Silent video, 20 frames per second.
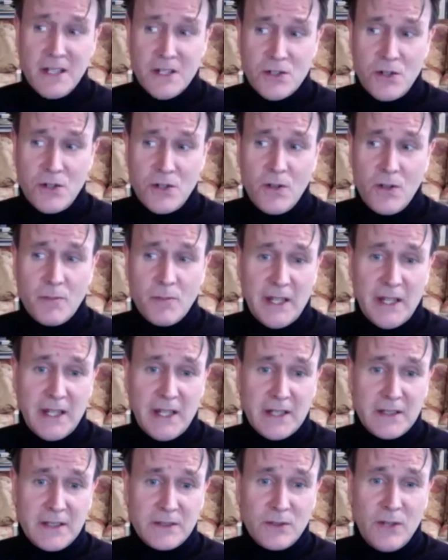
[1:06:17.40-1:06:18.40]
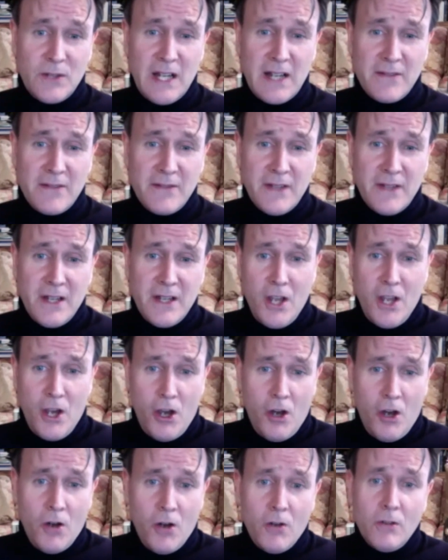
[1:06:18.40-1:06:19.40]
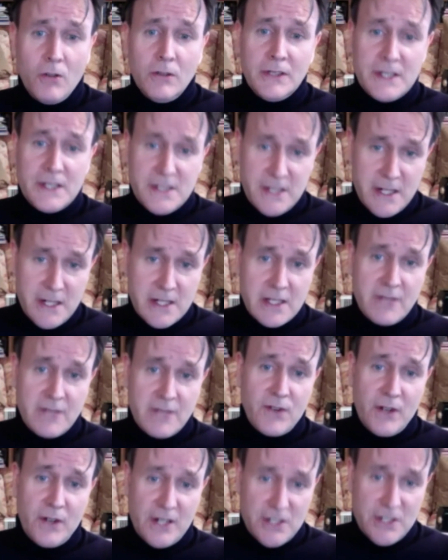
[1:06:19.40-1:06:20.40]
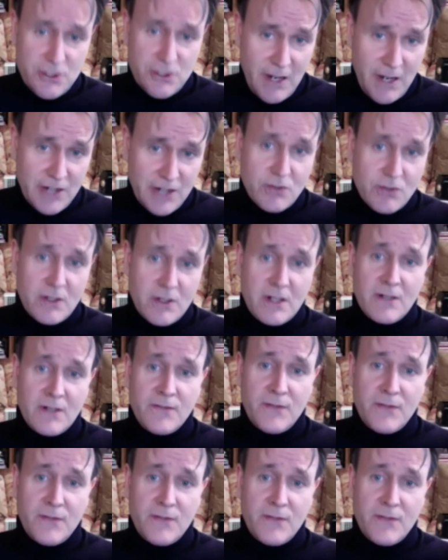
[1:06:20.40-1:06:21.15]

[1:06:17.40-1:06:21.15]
so complicated to have all the system from structural,